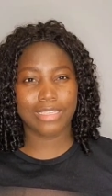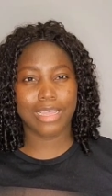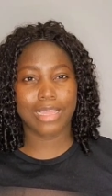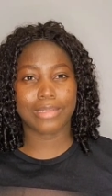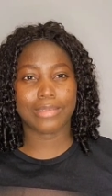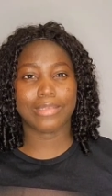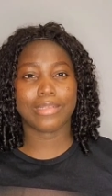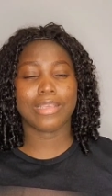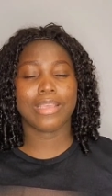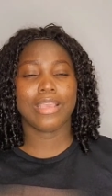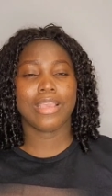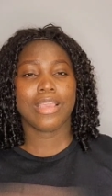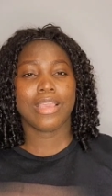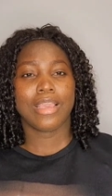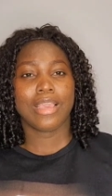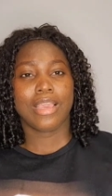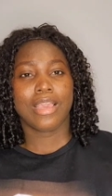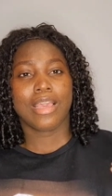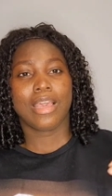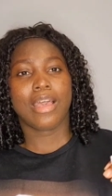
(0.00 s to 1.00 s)
And
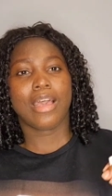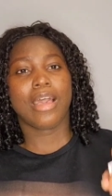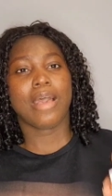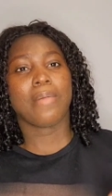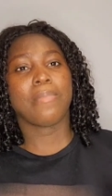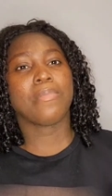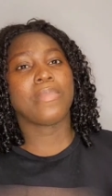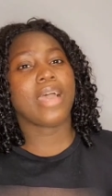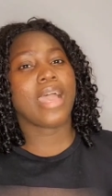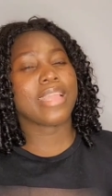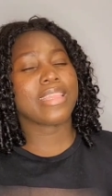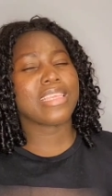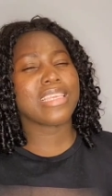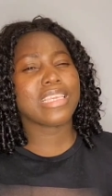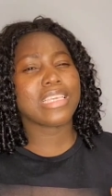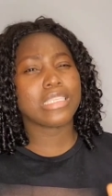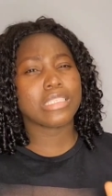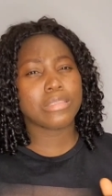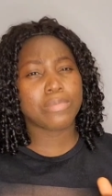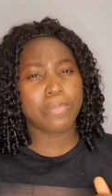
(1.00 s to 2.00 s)
I think
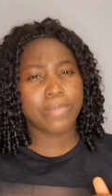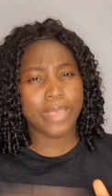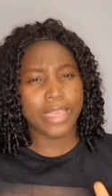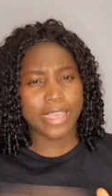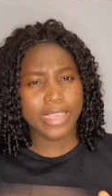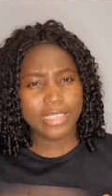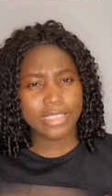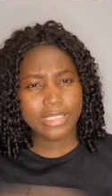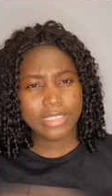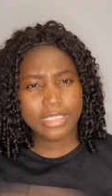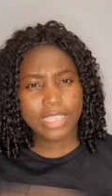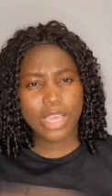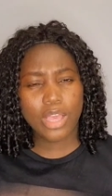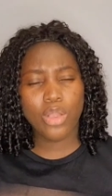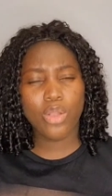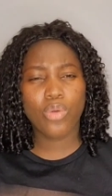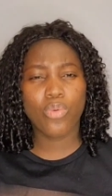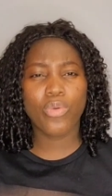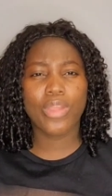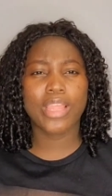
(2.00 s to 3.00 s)
it's best
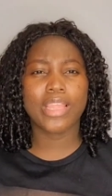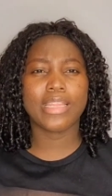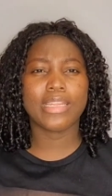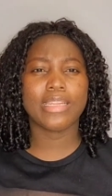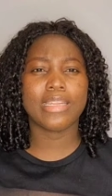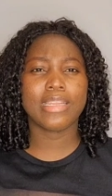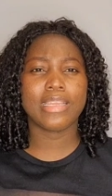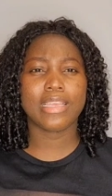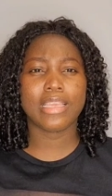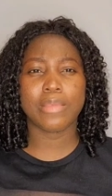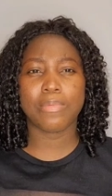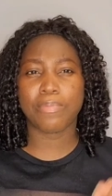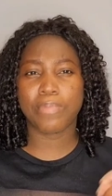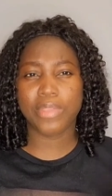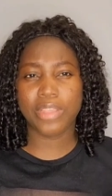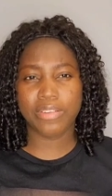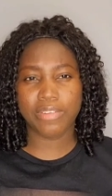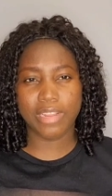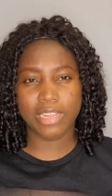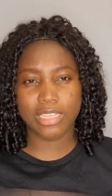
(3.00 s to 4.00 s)
when a
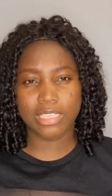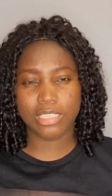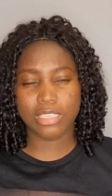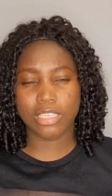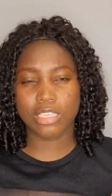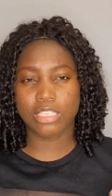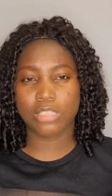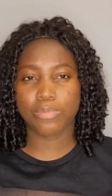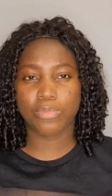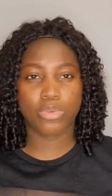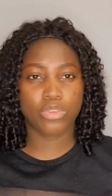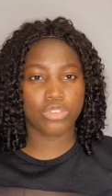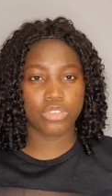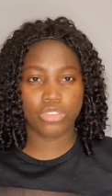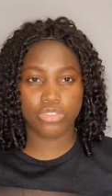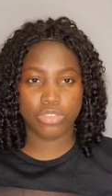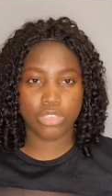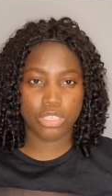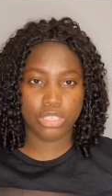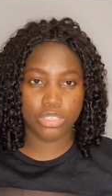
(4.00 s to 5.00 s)
parent is
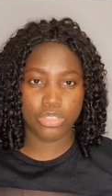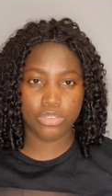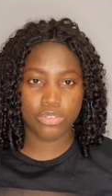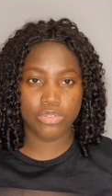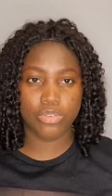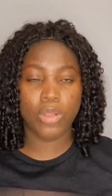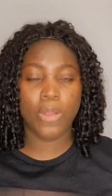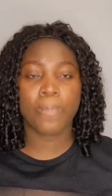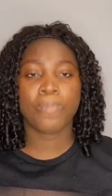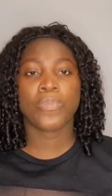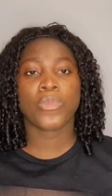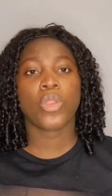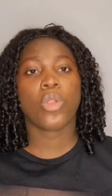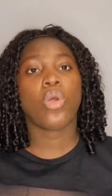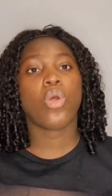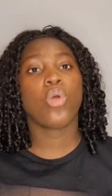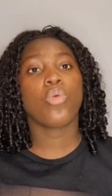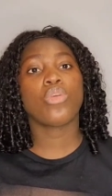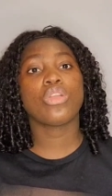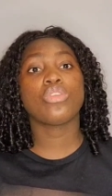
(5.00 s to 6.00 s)
sponsoring you,
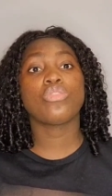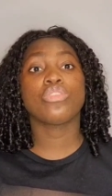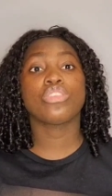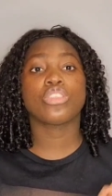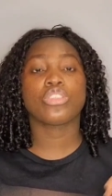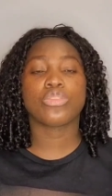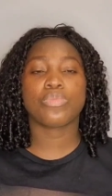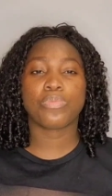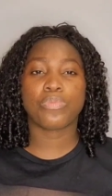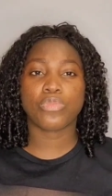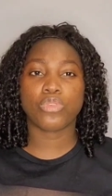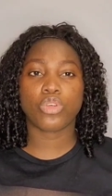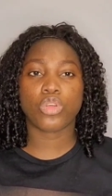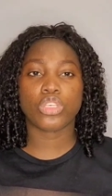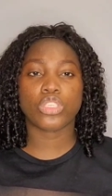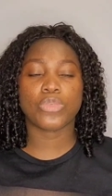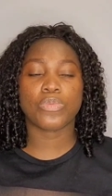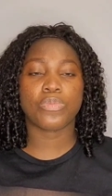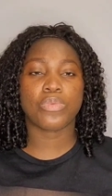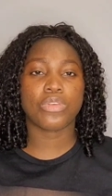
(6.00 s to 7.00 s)
or when you're
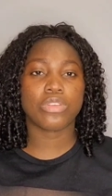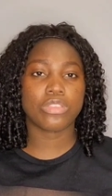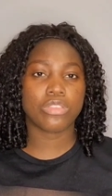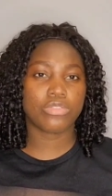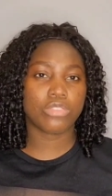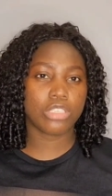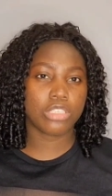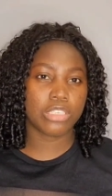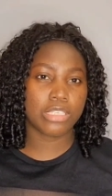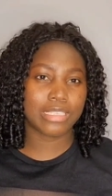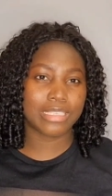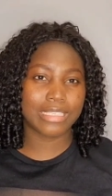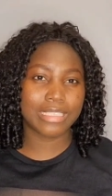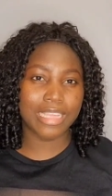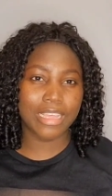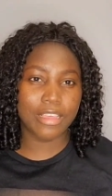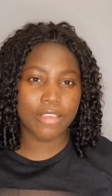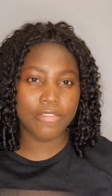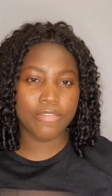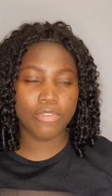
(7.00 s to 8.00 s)
sponsoring
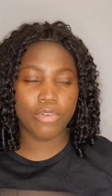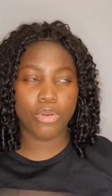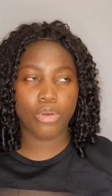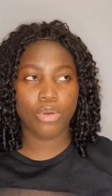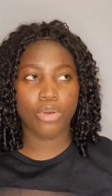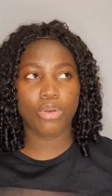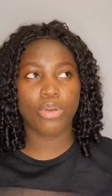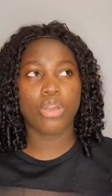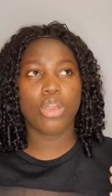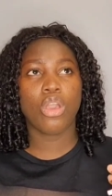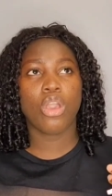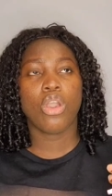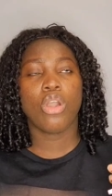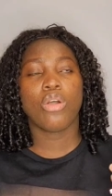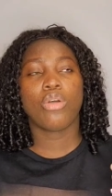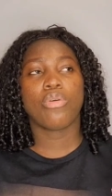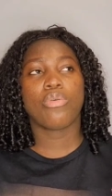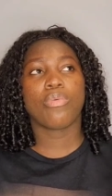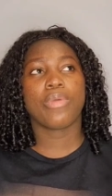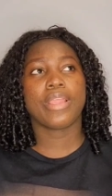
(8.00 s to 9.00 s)
yourself, or
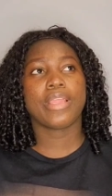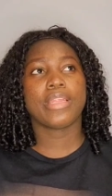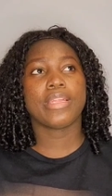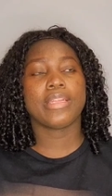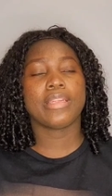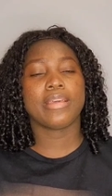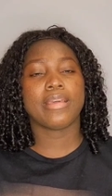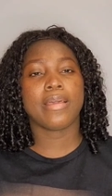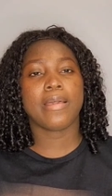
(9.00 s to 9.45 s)
when